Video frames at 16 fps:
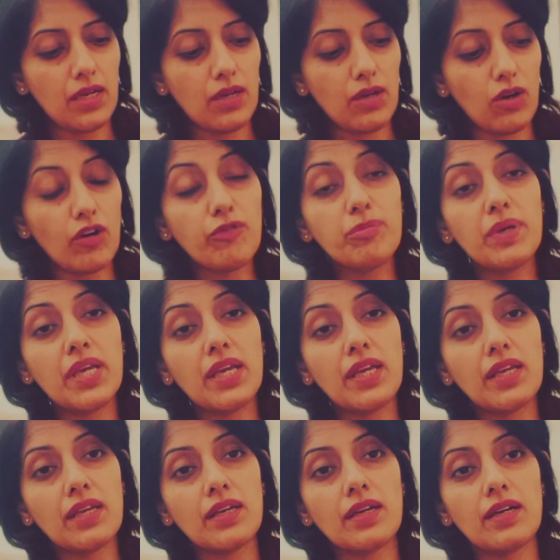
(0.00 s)
of
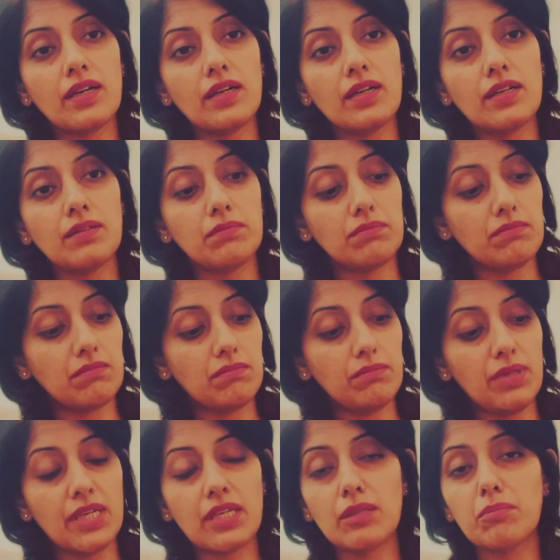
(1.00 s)
being
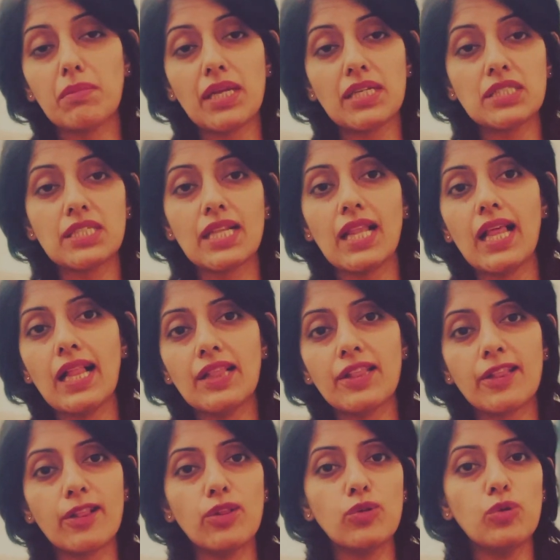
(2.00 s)
in a mental
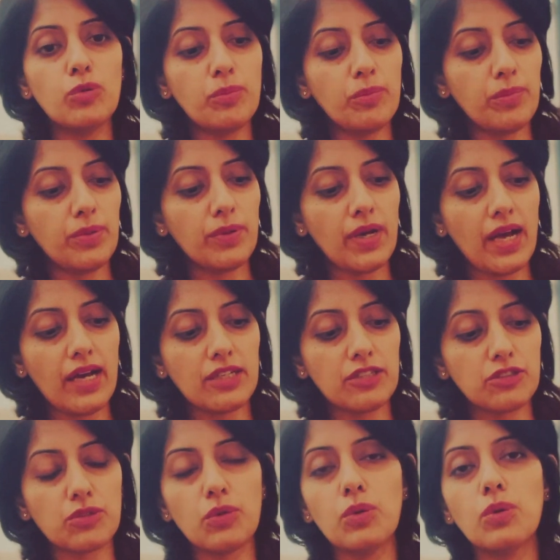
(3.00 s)
health loop, and
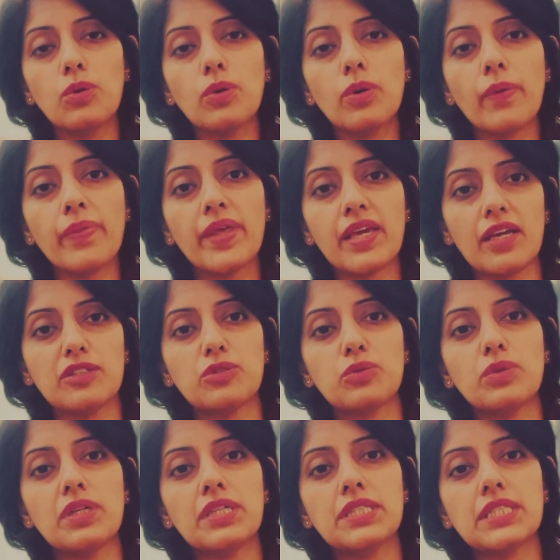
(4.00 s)
or they get
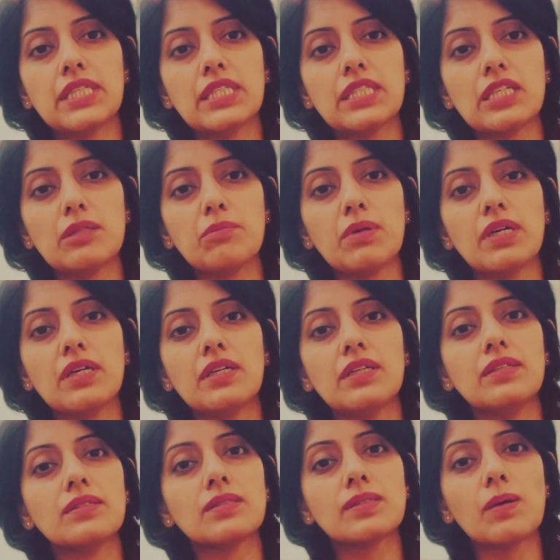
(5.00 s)
only treated by
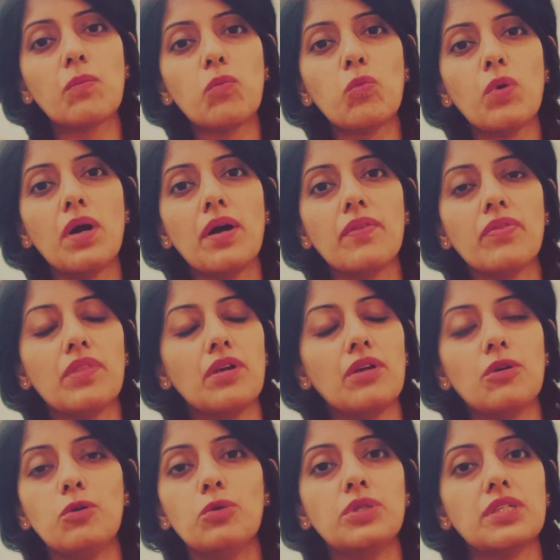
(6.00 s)
someone
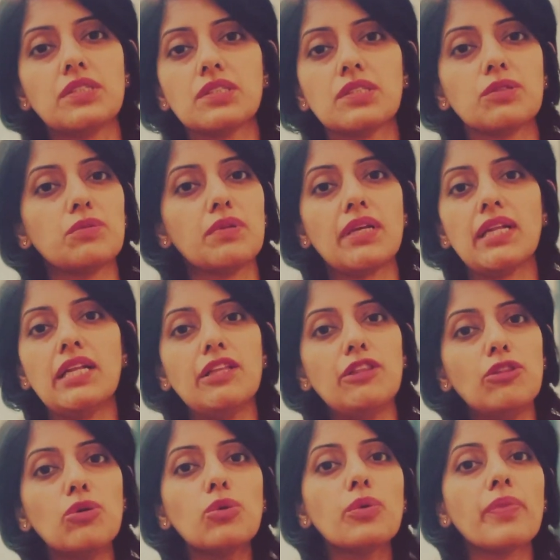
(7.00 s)
who doesn't really
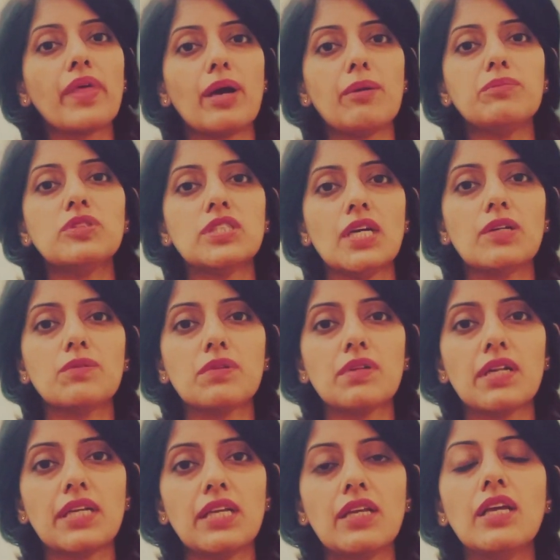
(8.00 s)
know them
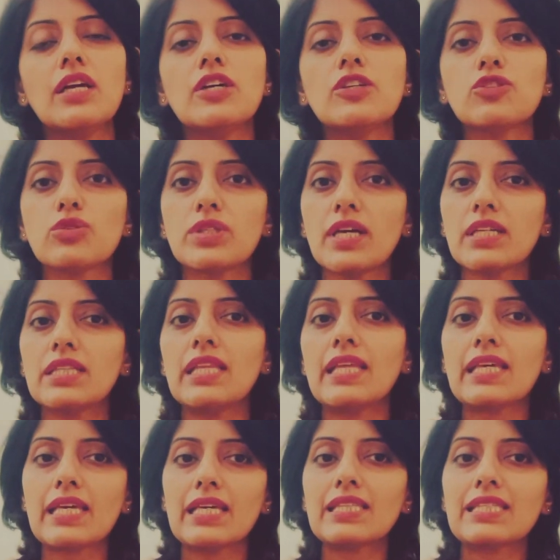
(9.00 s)
generally, so that they
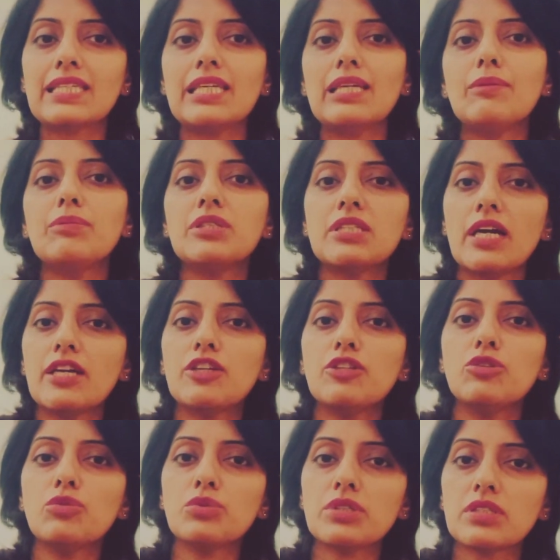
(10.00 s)
can keep the
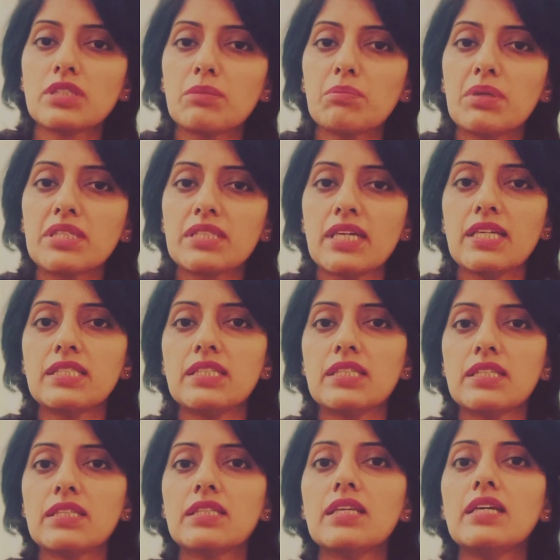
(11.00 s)
diagnosis a bit
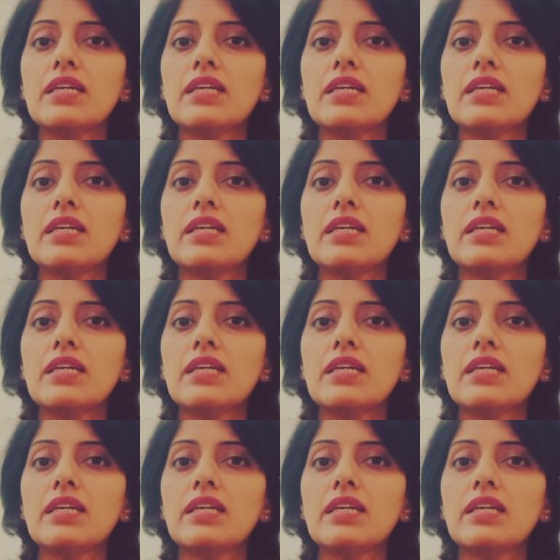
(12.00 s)
hidden